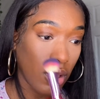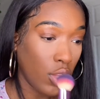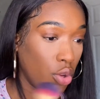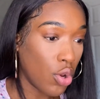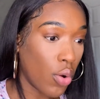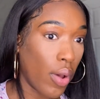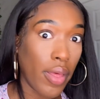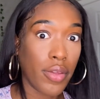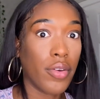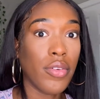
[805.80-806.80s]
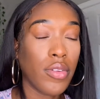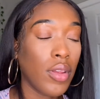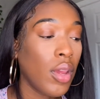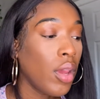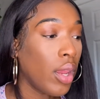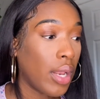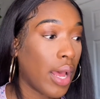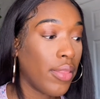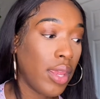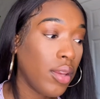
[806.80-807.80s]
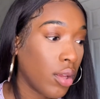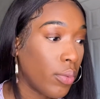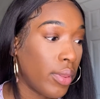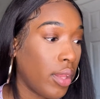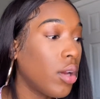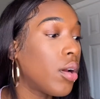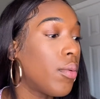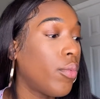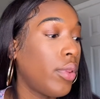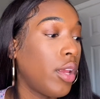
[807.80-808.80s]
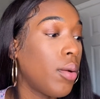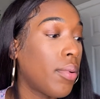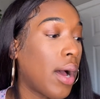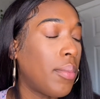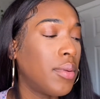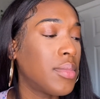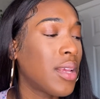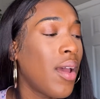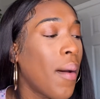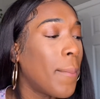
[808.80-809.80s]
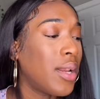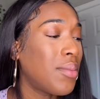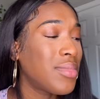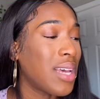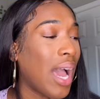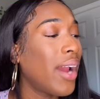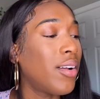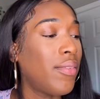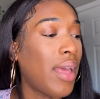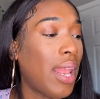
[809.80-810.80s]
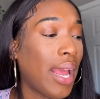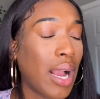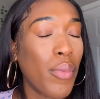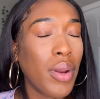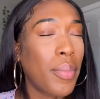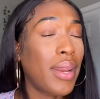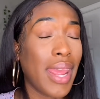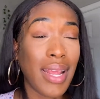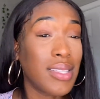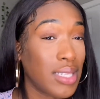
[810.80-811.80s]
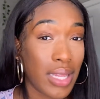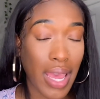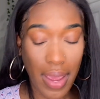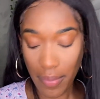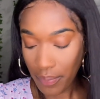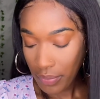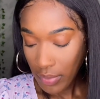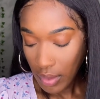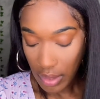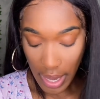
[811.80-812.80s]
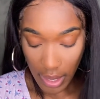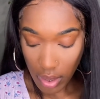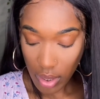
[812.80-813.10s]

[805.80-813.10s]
you know, others and how they deal with their problems. But I'm tired of that. Like, I want to put an end to that. Like,